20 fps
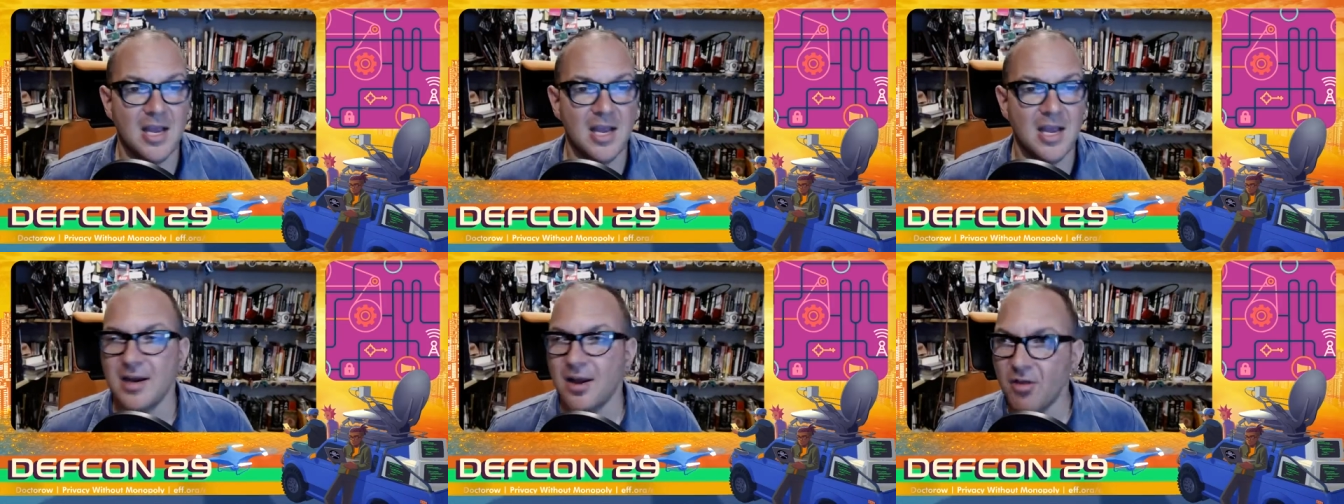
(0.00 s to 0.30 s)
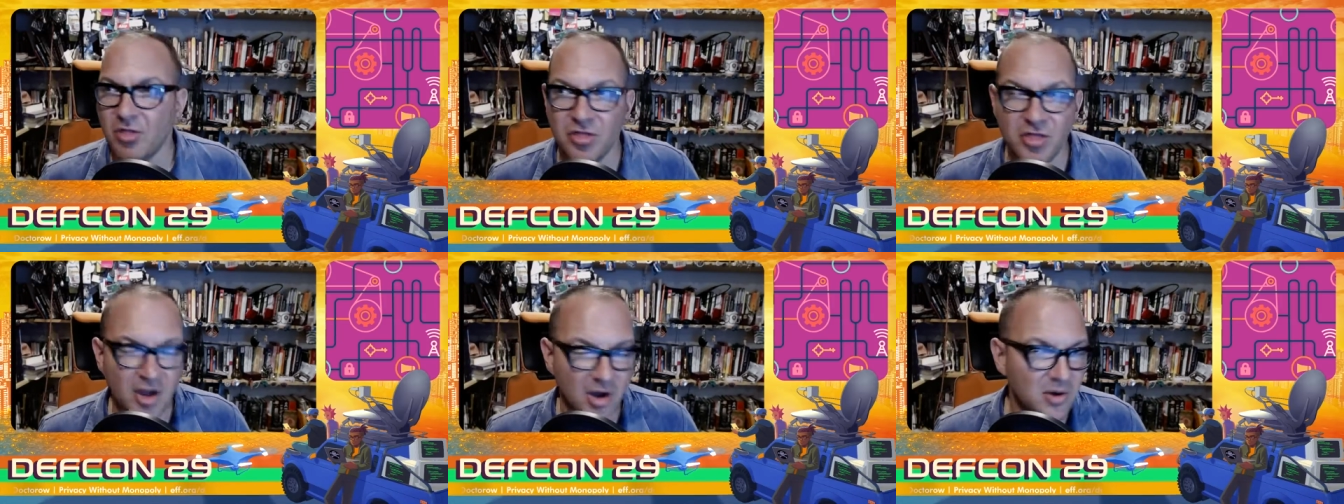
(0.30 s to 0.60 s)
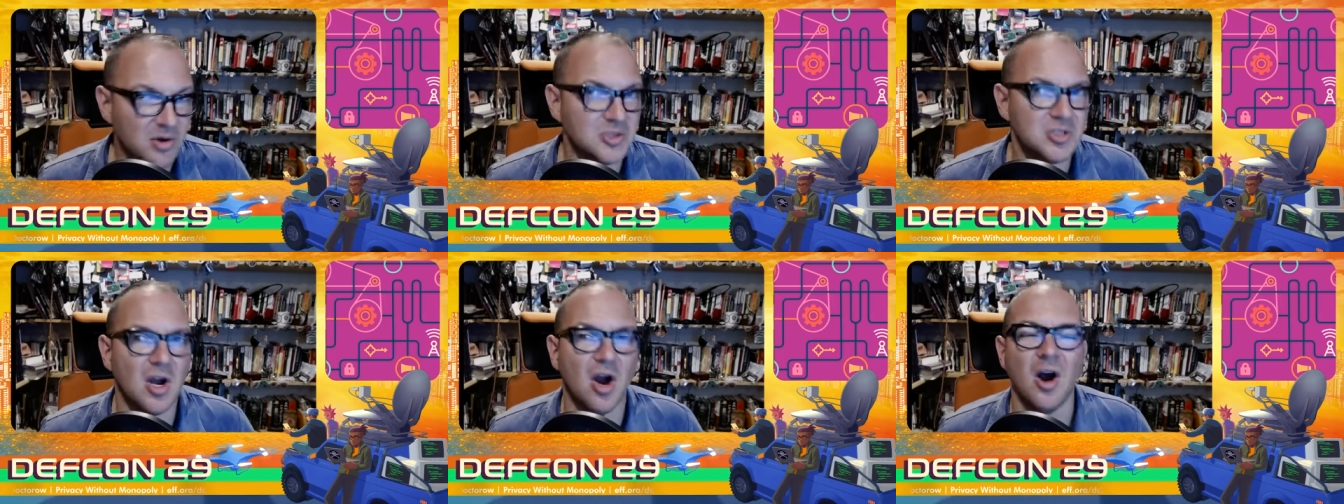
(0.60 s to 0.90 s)
Now,
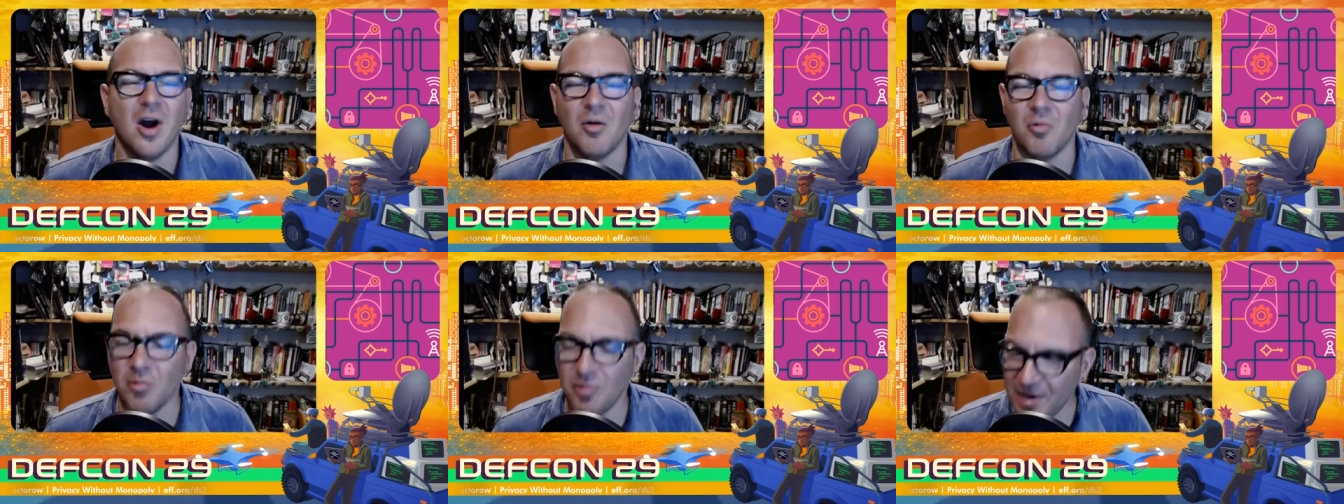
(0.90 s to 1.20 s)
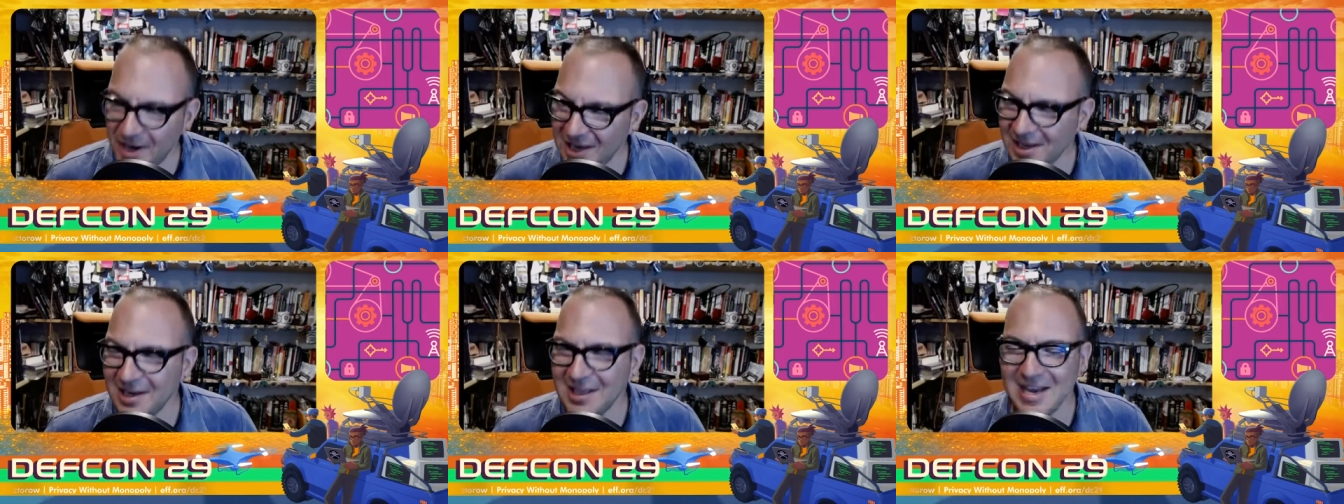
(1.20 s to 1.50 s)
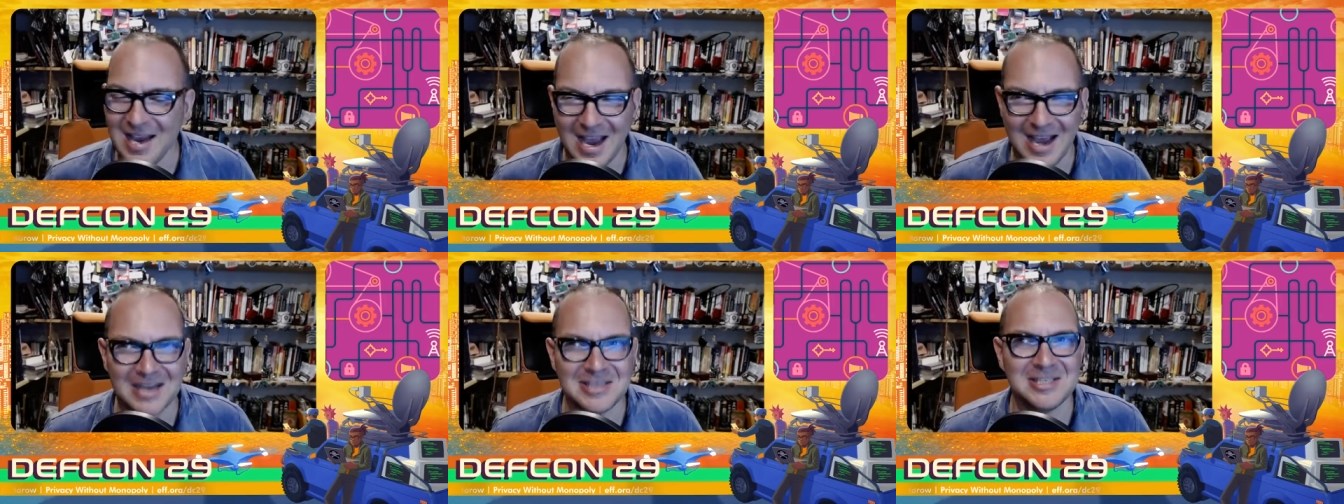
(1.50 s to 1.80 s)
those are
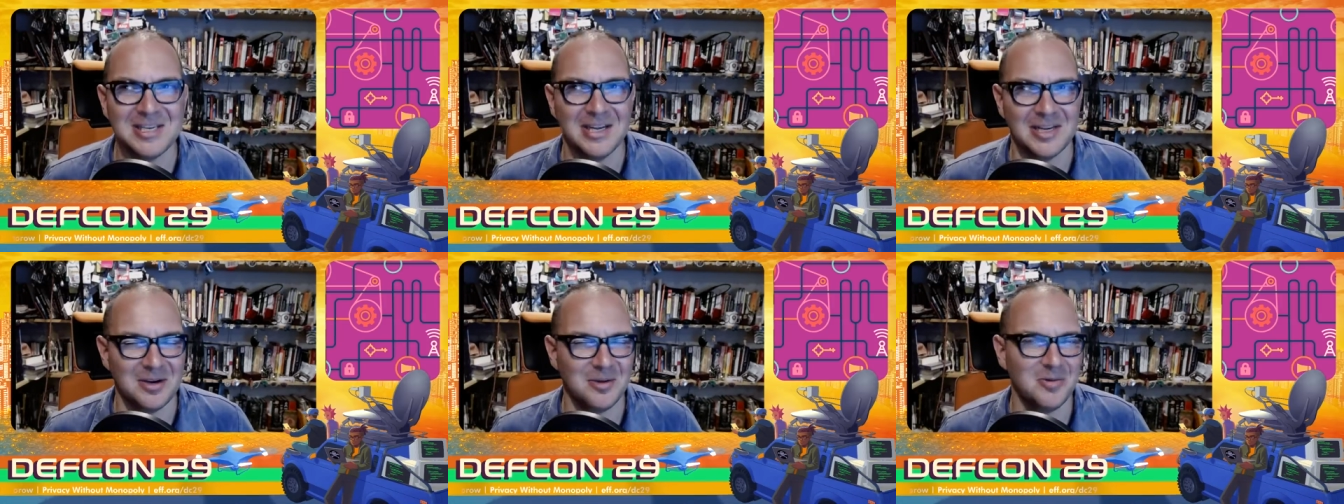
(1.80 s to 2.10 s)
really excellent